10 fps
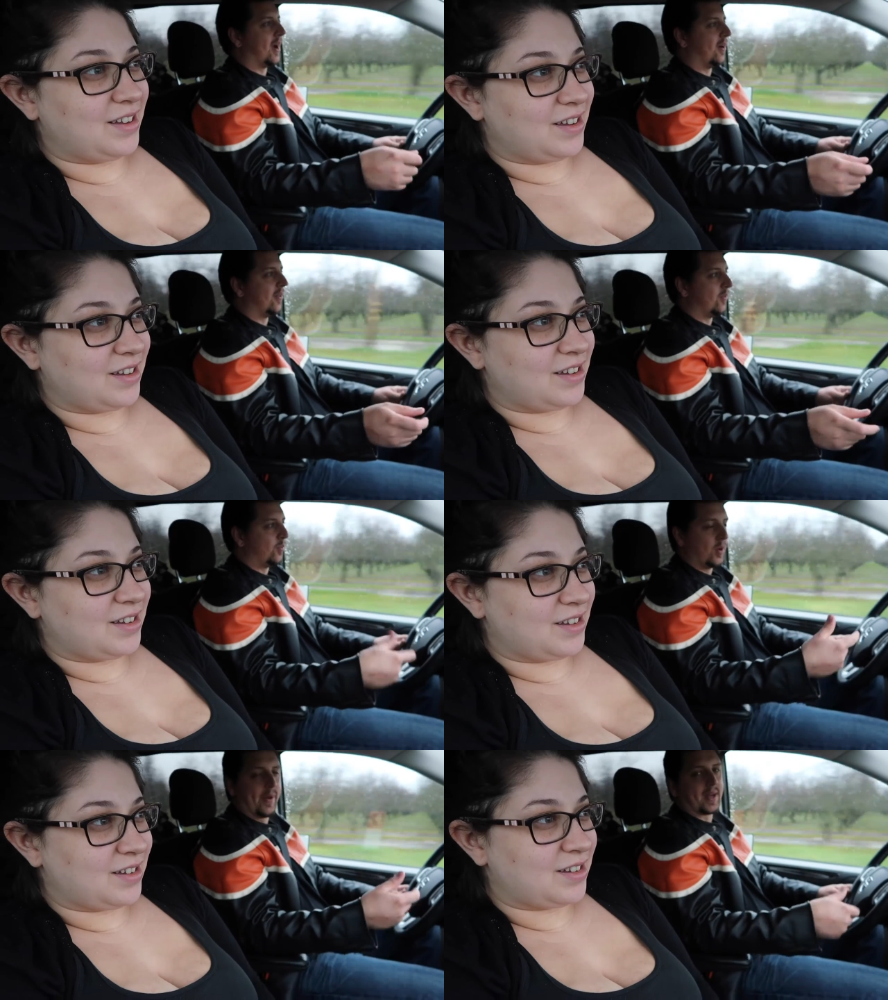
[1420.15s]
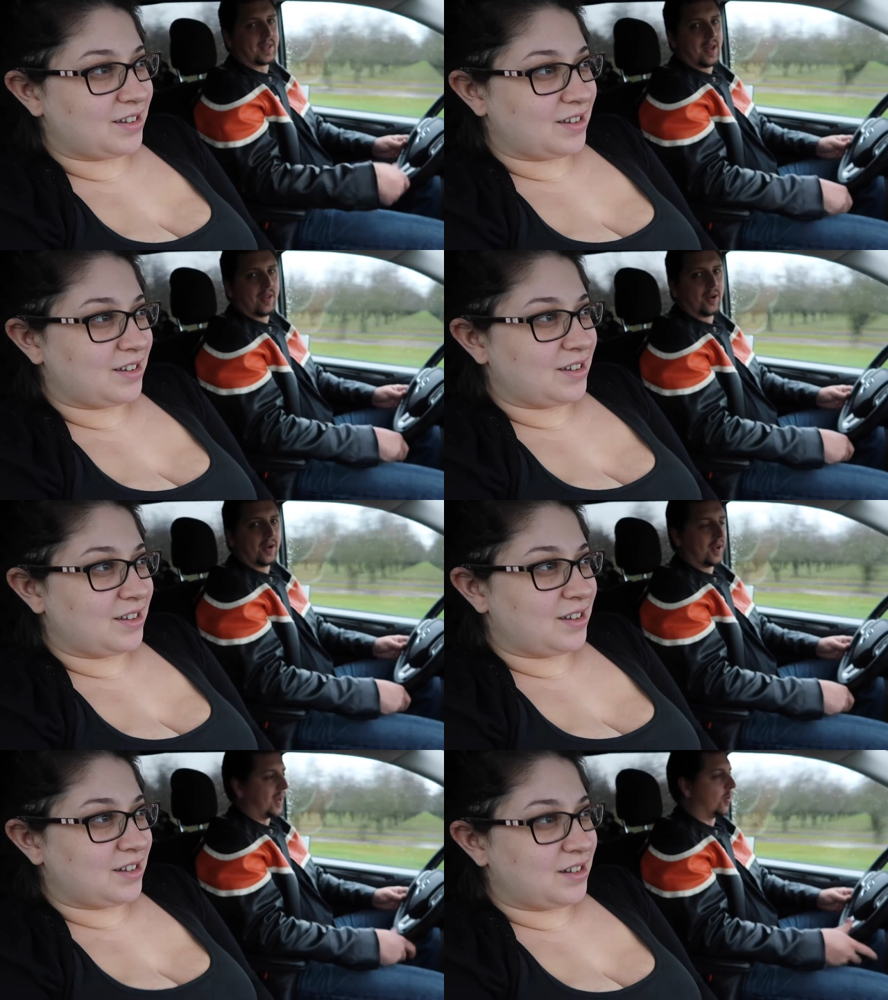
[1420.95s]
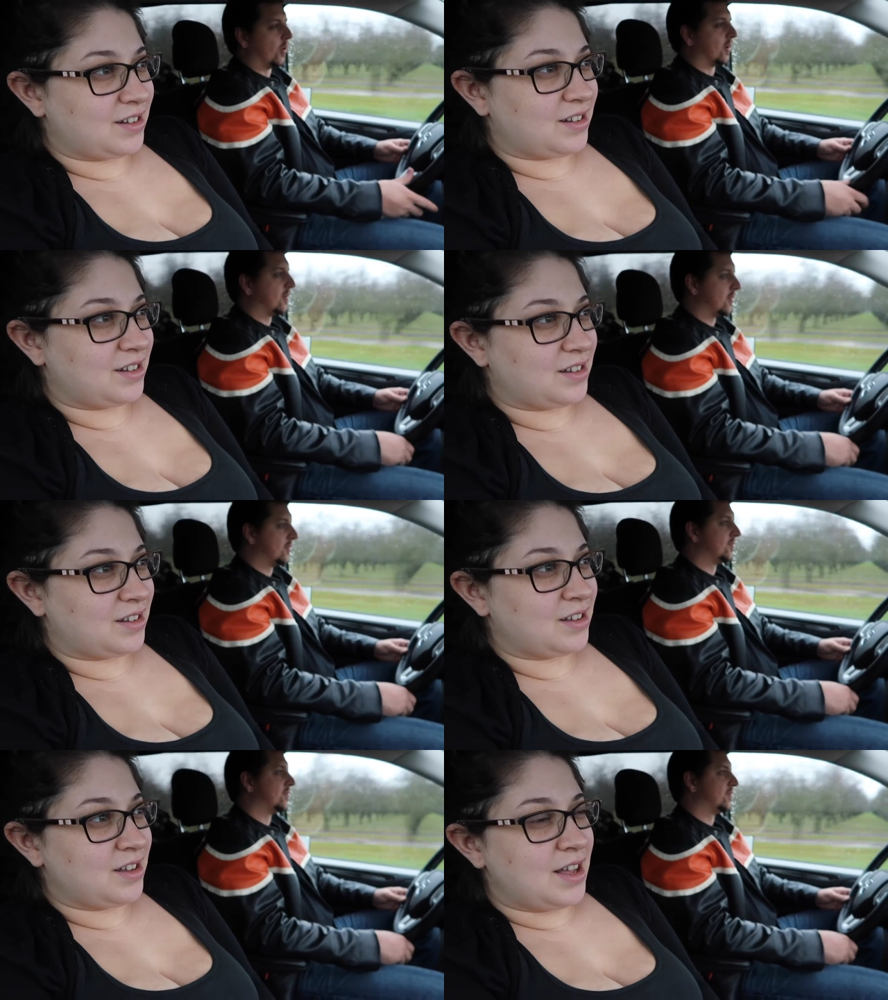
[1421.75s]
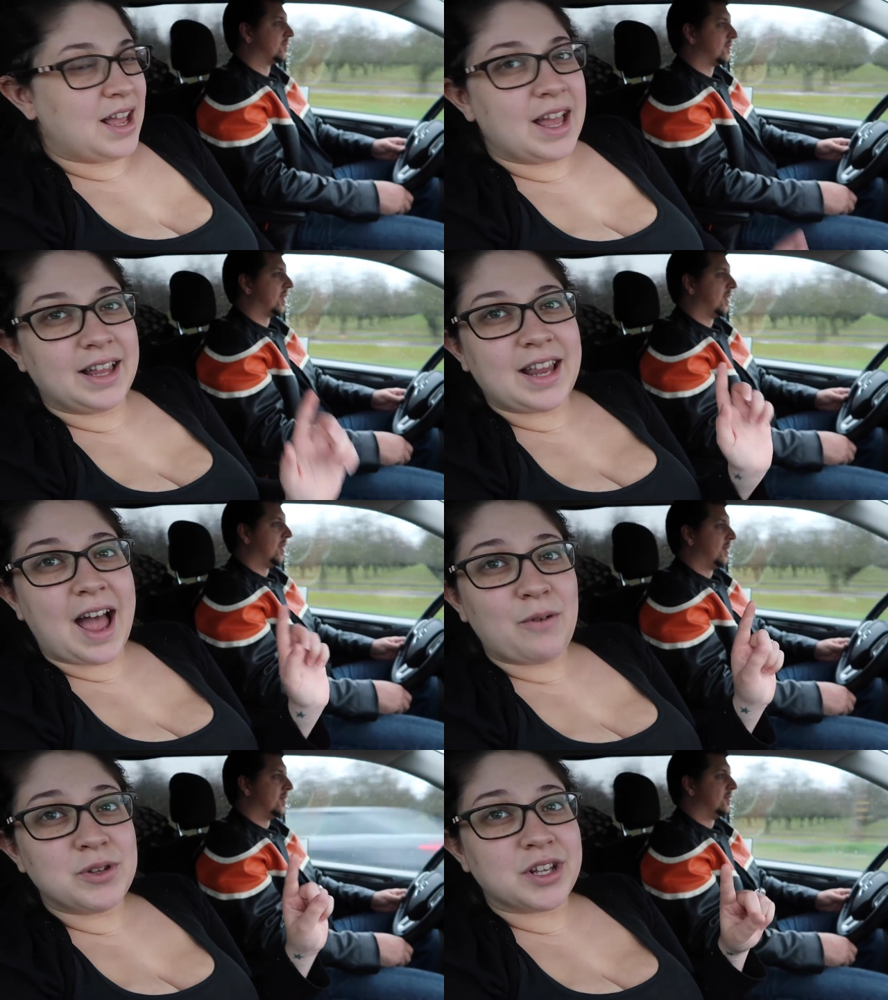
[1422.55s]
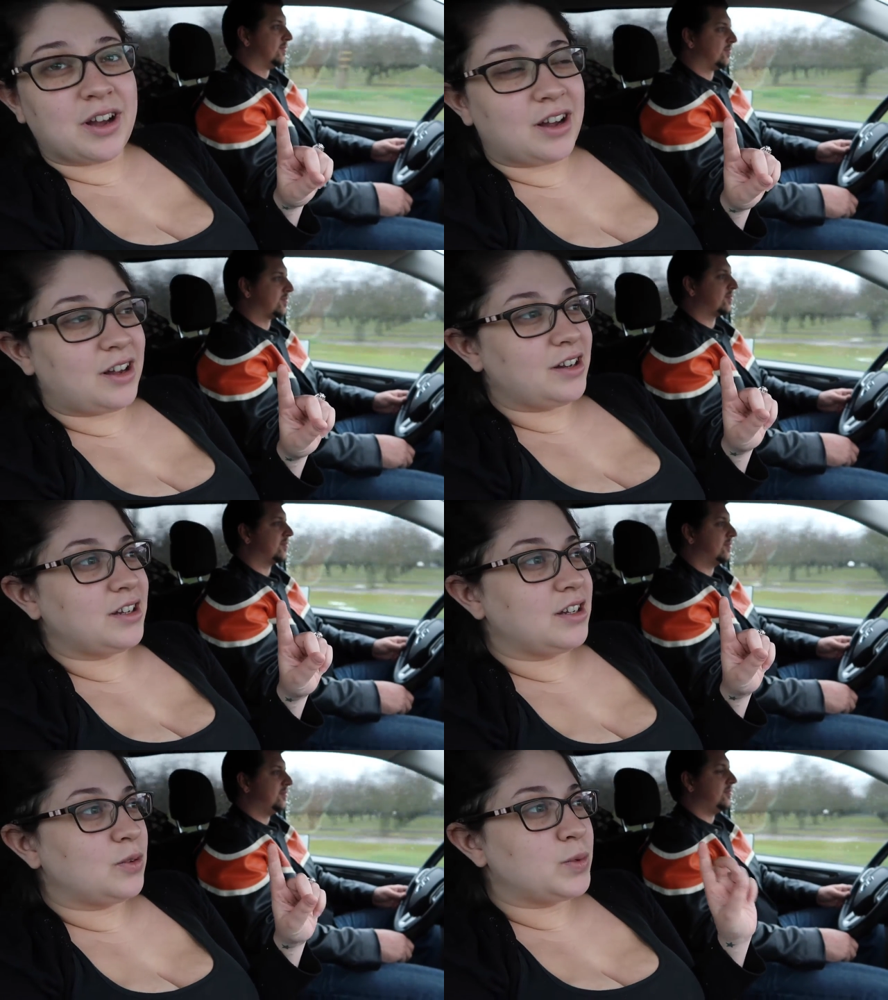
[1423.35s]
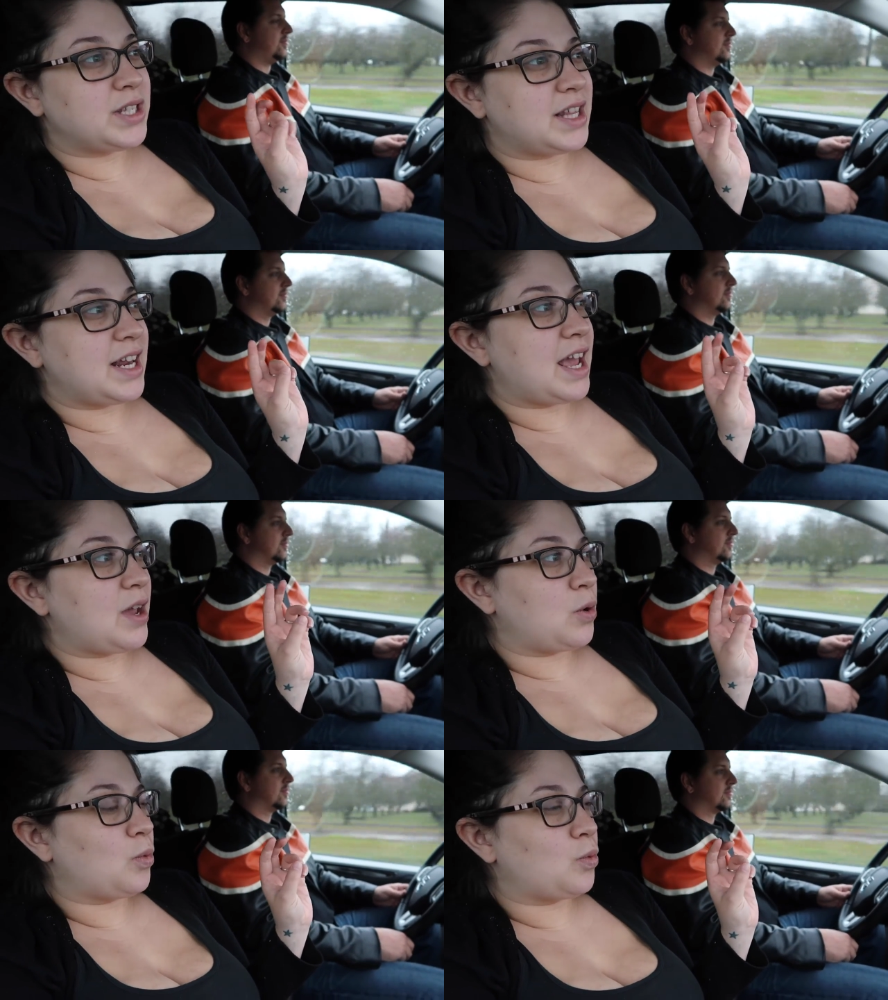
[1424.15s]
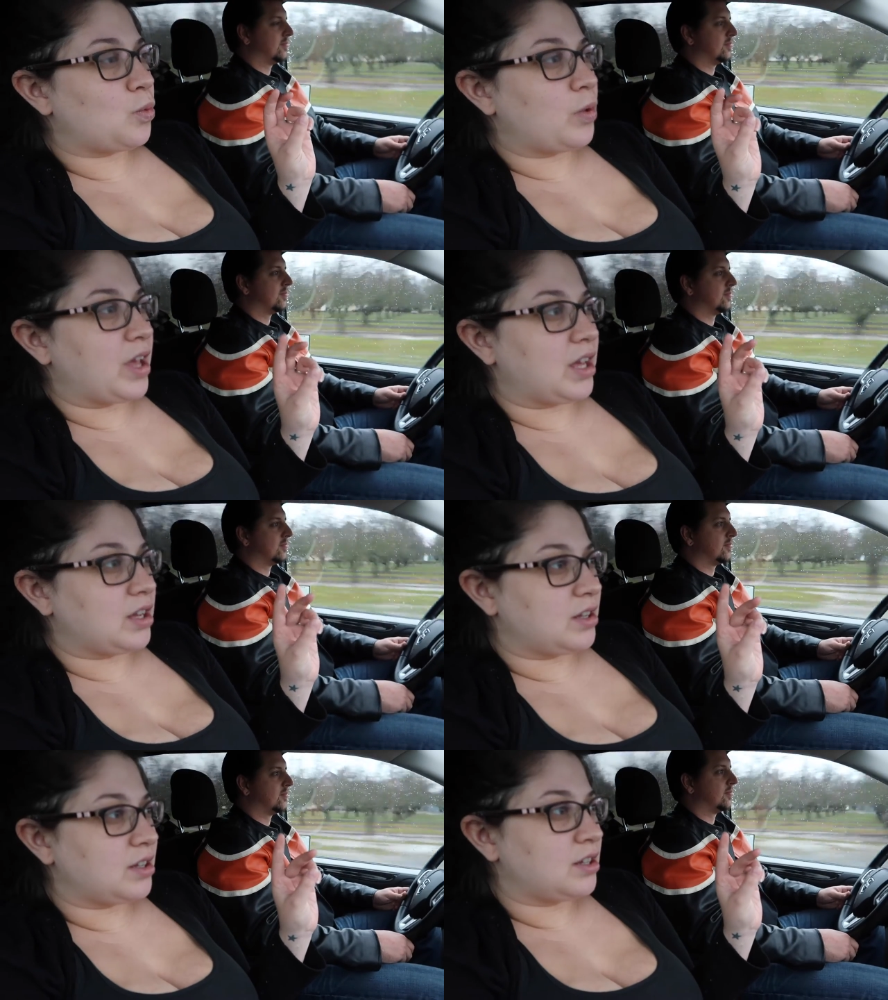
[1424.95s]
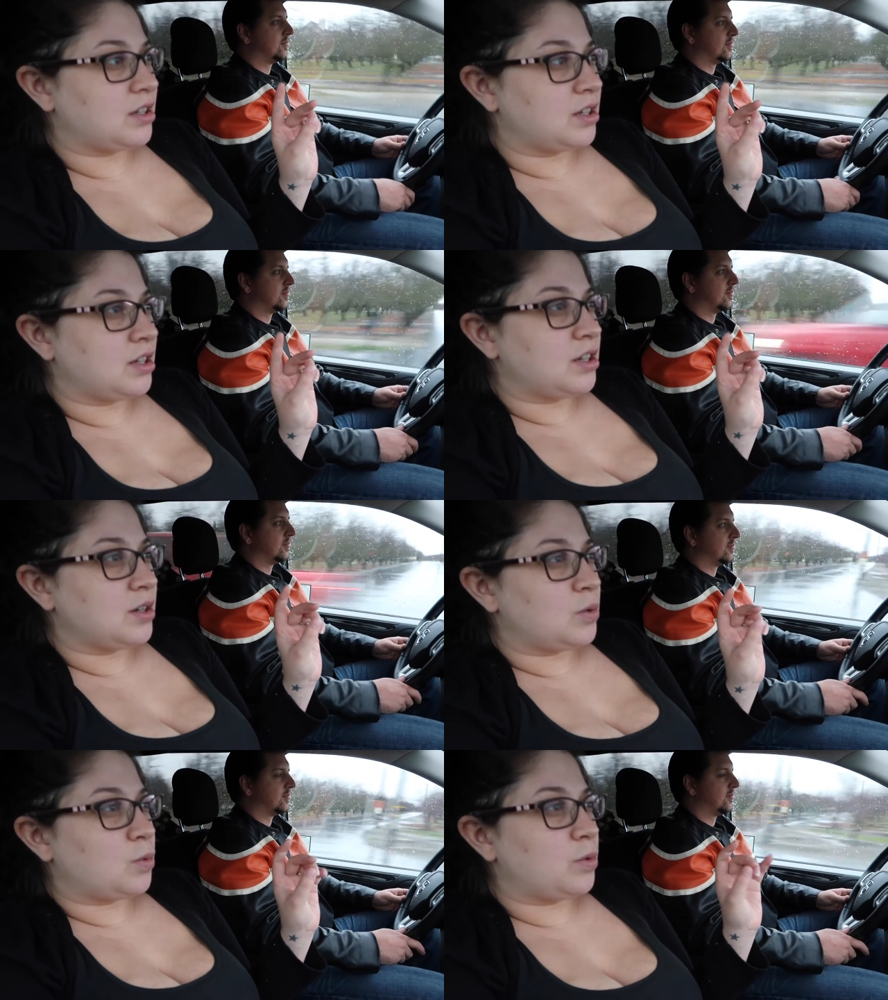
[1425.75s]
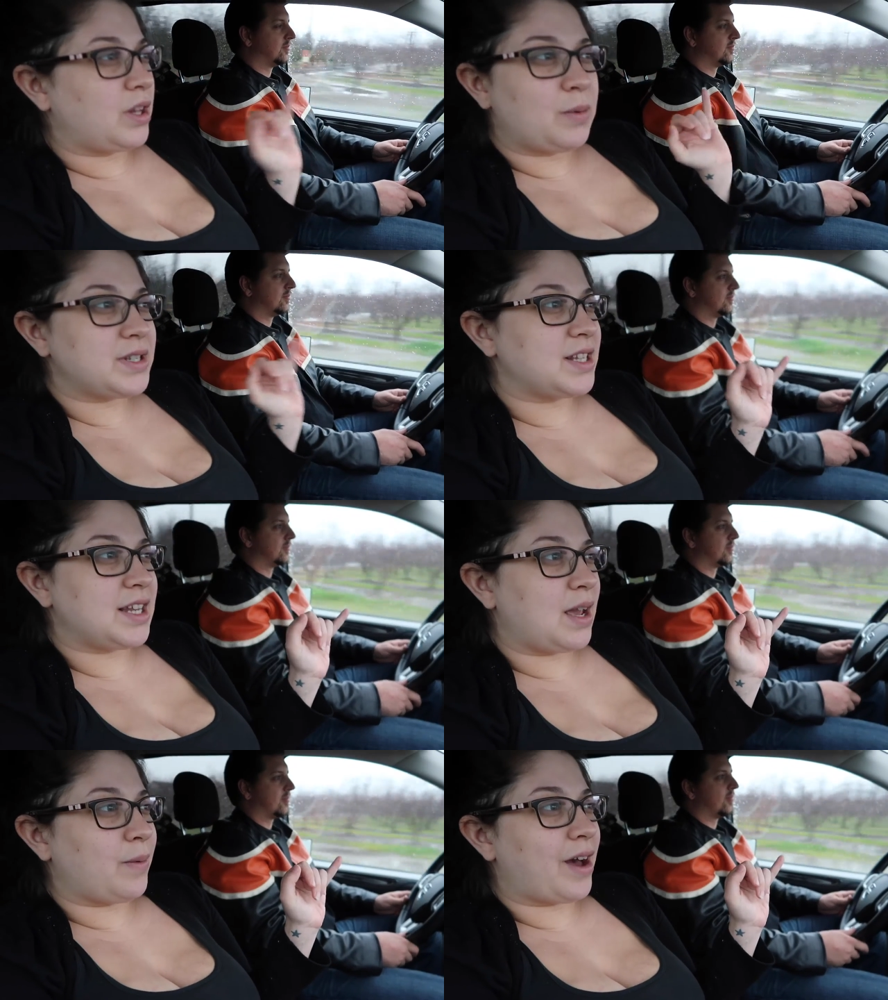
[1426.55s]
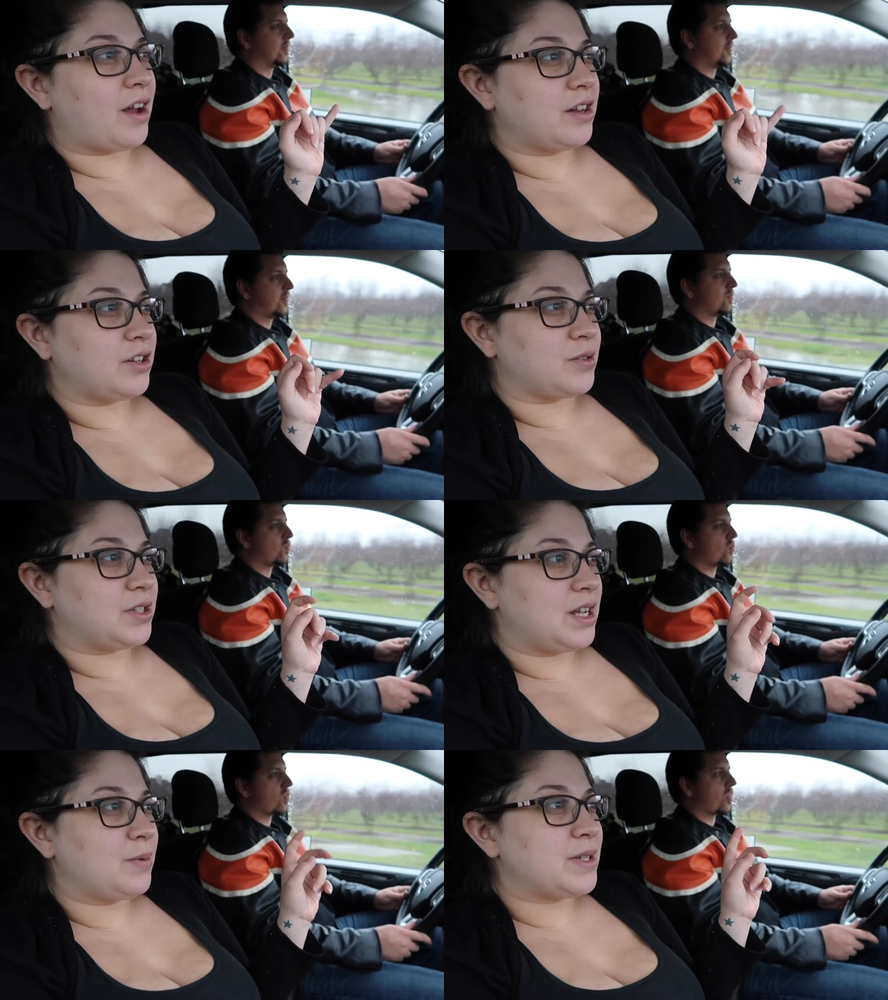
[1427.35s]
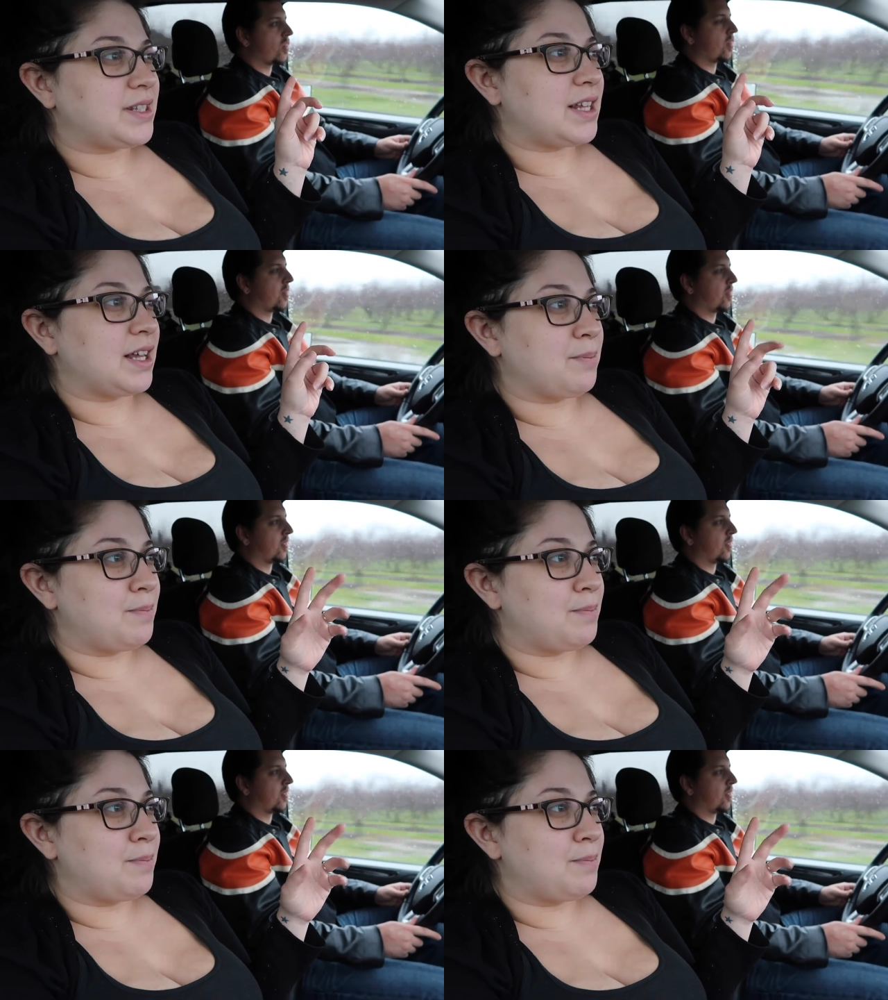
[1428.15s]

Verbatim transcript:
Speaker 1: out, put it back together, and it worked.
Speaker 2: And that was on, was it the day, wait, it wasn't the day we got induced. It was the